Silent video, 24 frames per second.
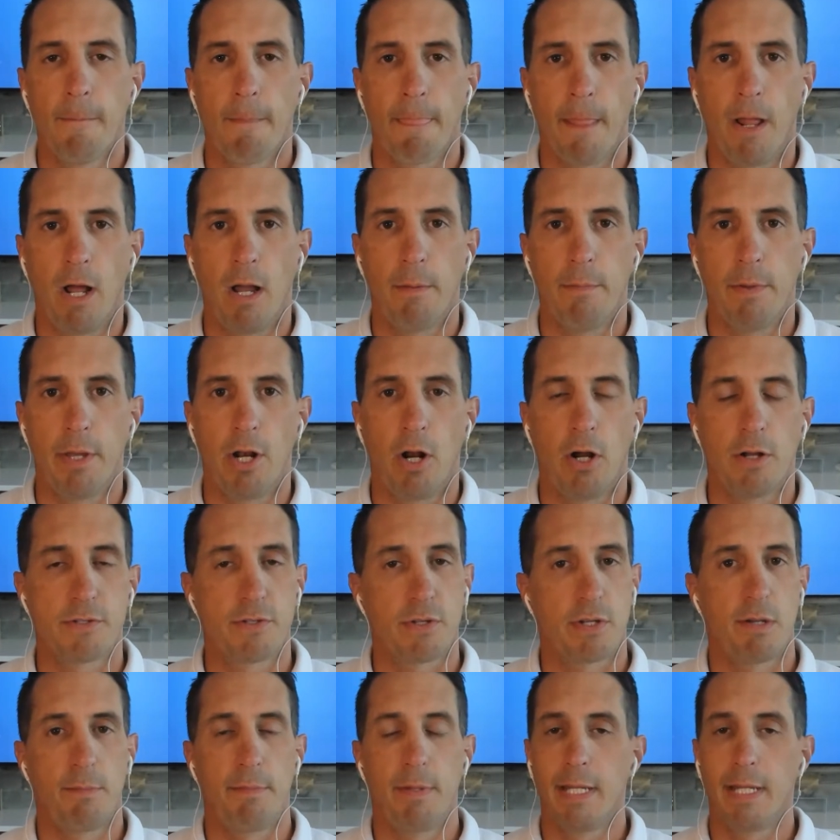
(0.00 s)
It also
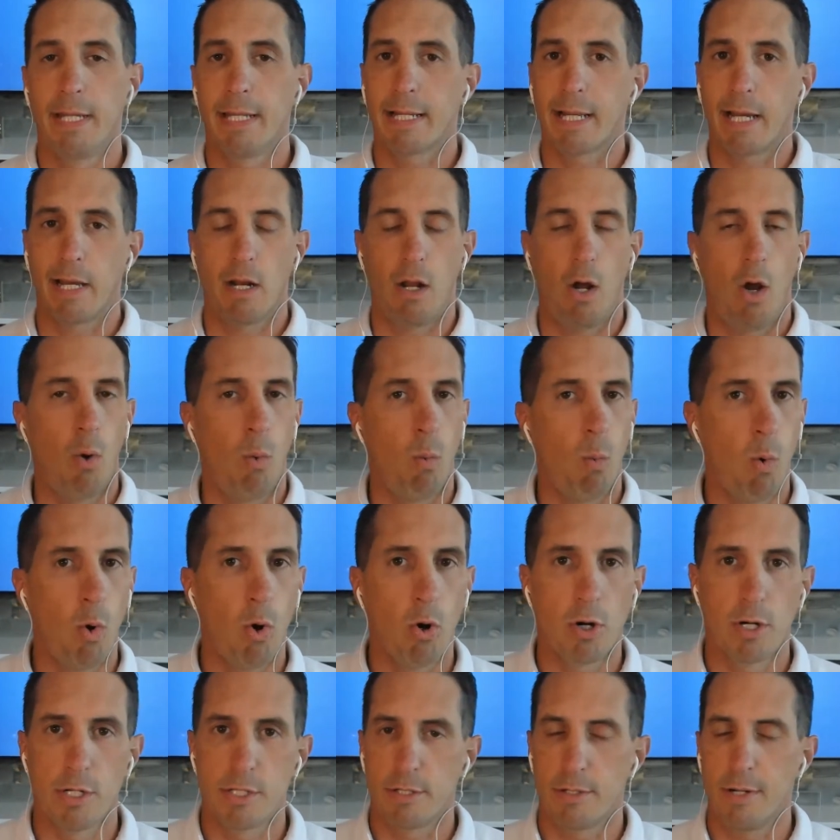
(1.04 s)
could be any kind of
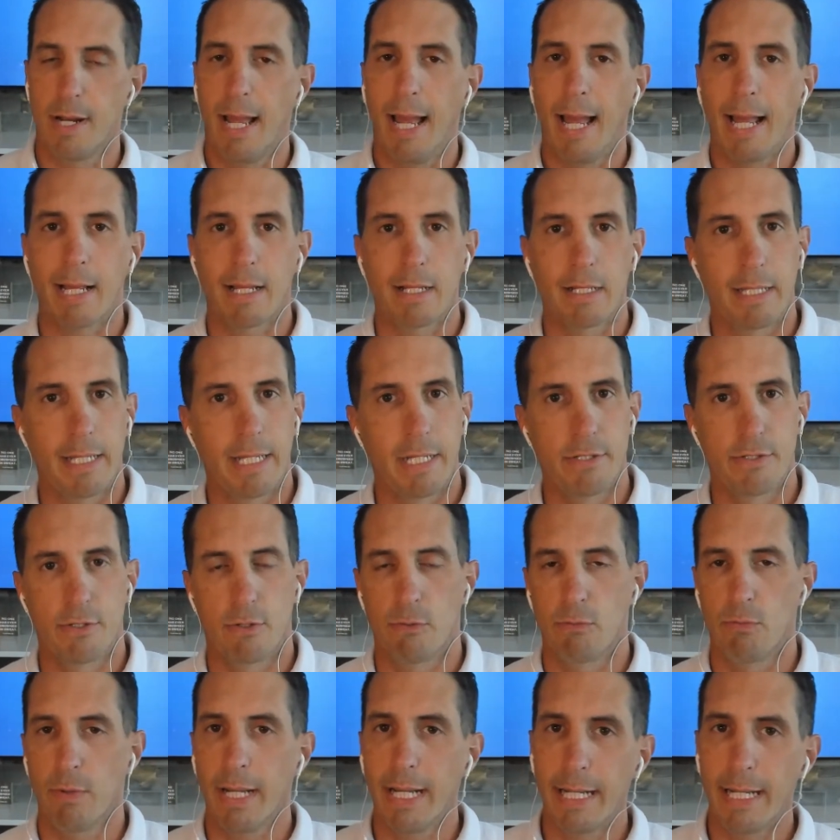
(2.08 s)
awards or accolades
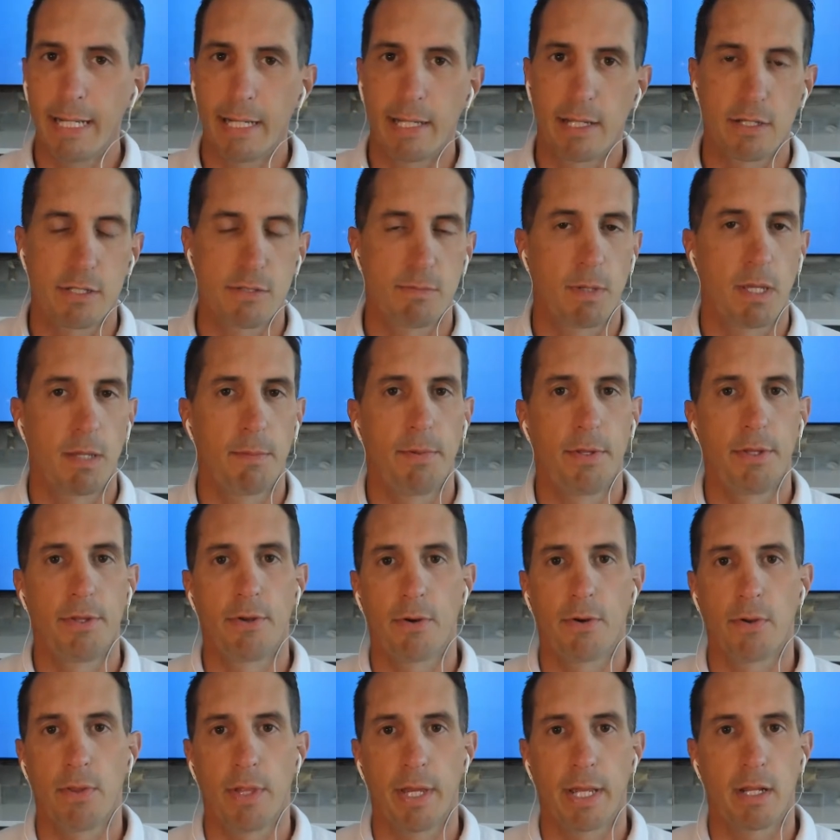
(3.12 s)
or ratings. Maybe
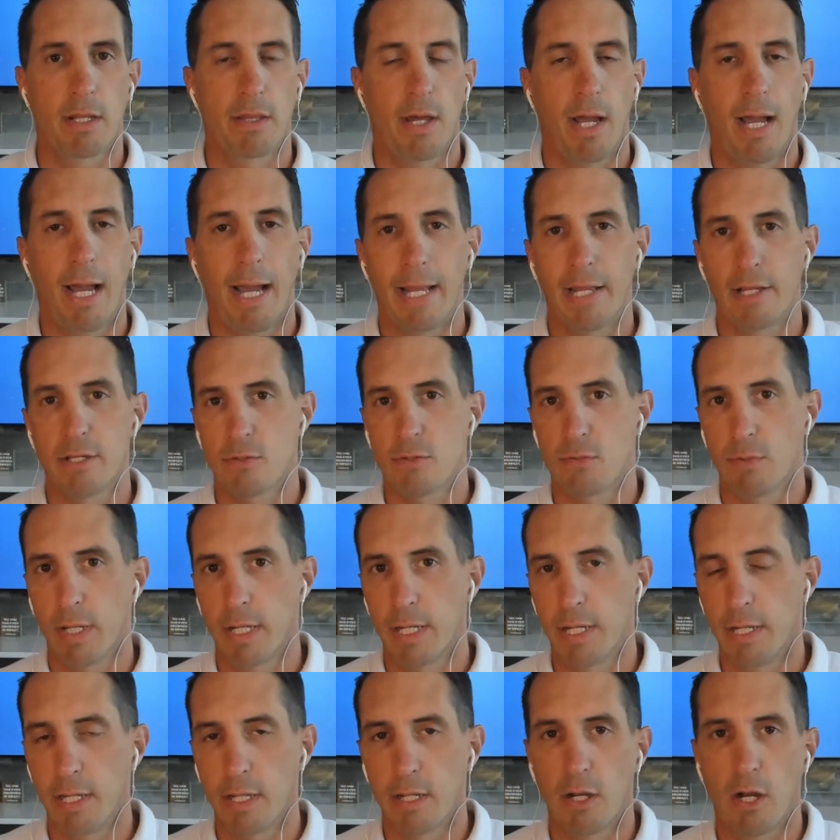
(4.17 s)
you're like the highest
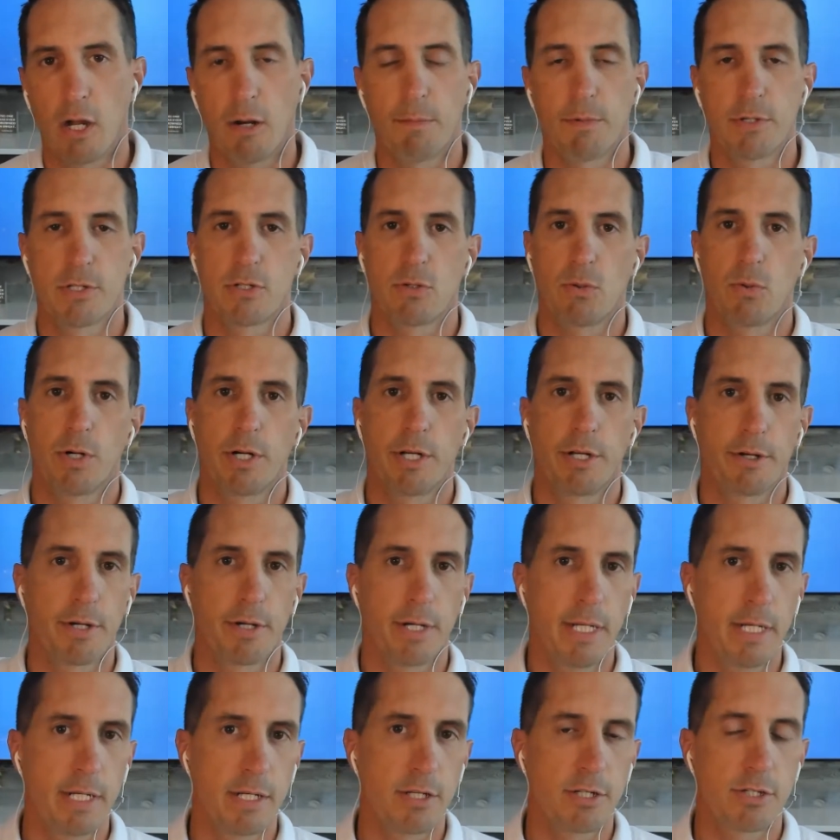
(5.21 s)
rated e-commerce store in your
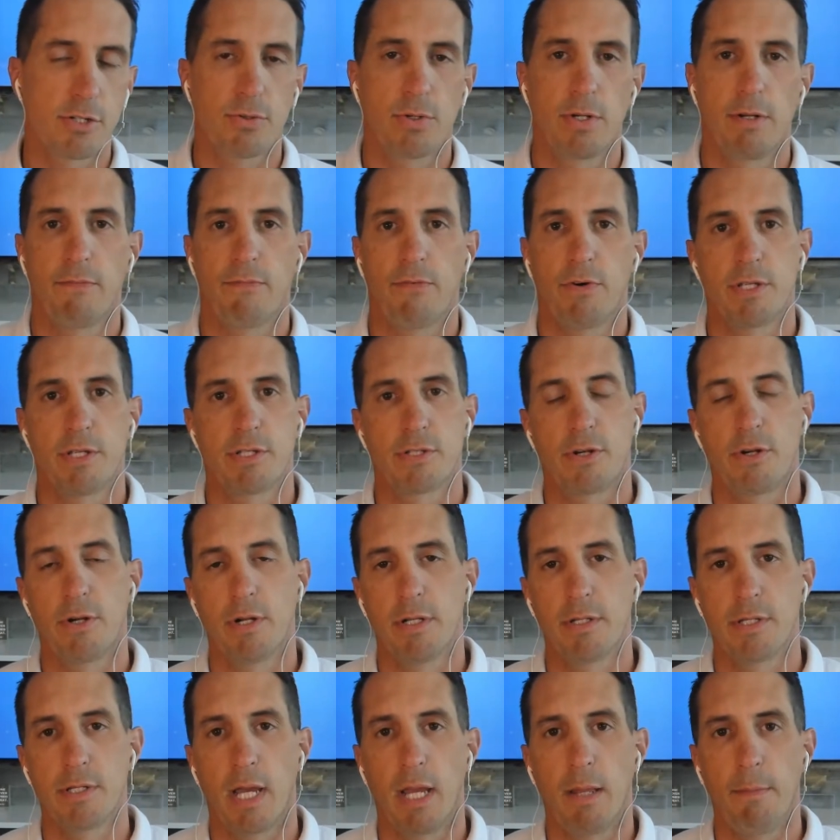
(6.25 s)
industry for a
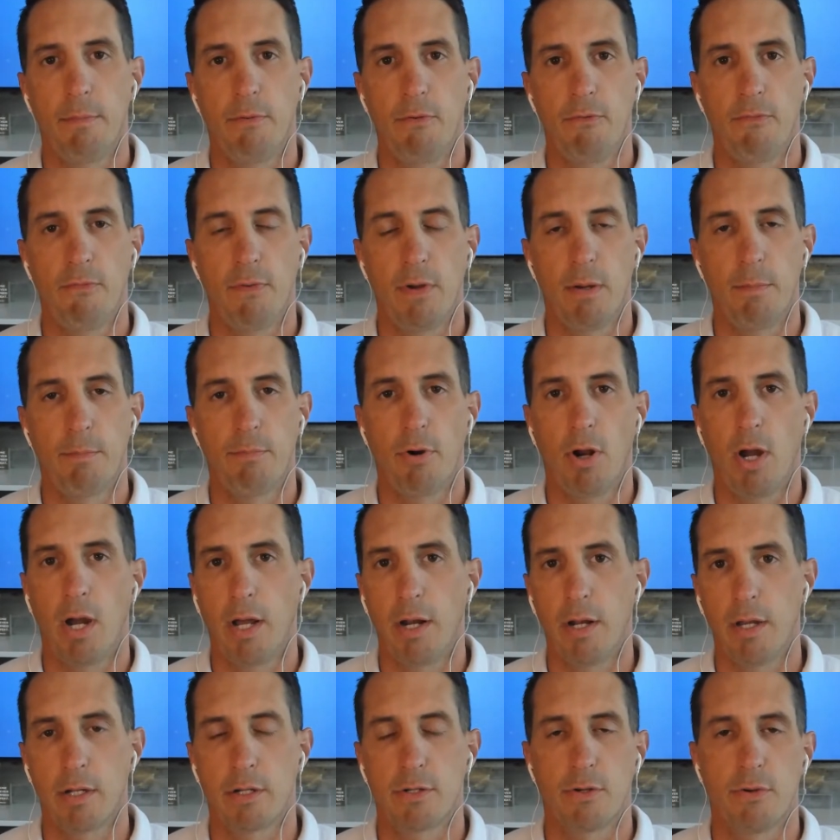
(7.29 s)
certain type of
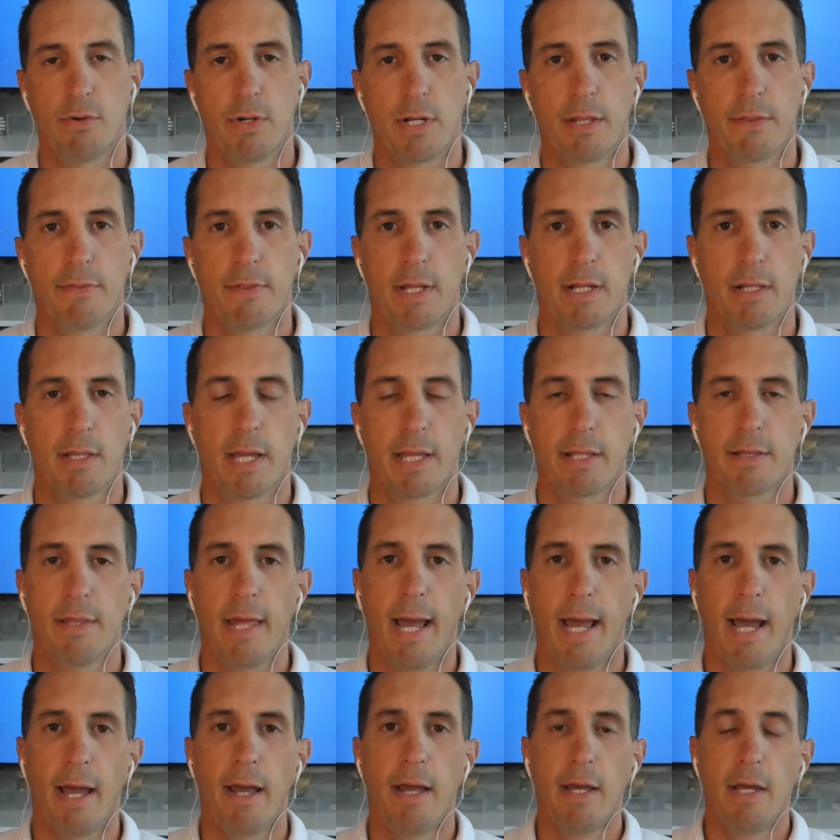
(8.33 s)
product or anything like
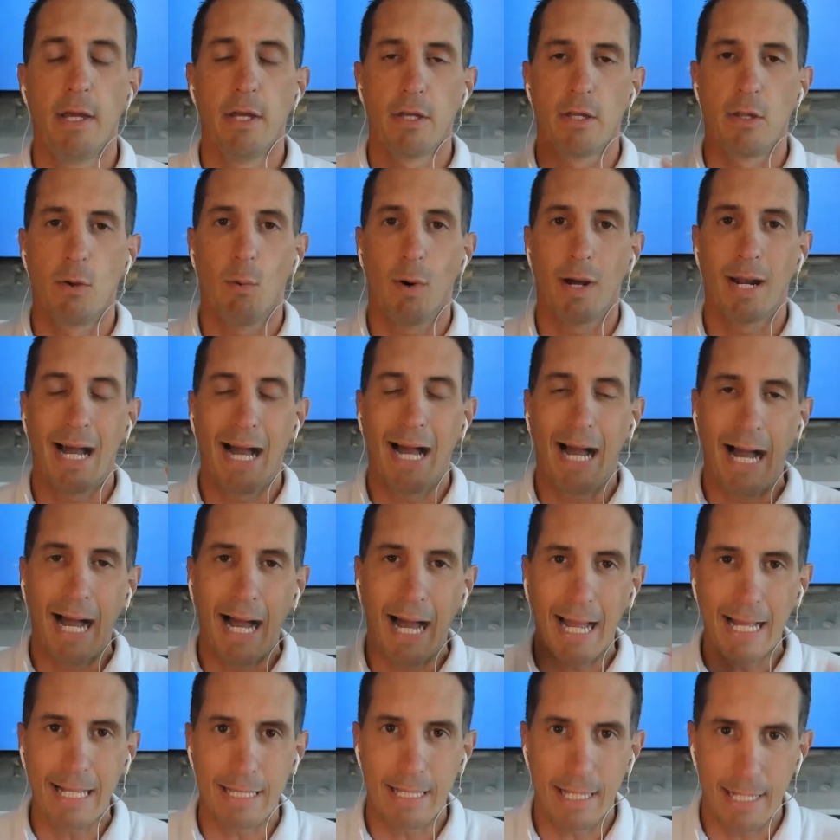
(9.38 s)
that. You want to
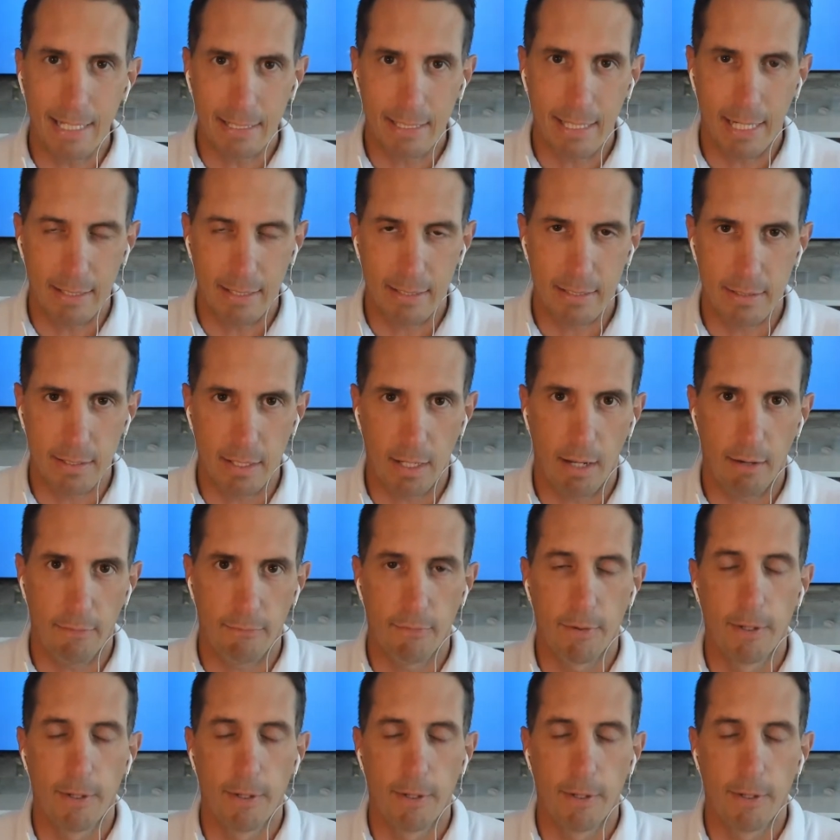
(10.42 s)
highlight that stuff.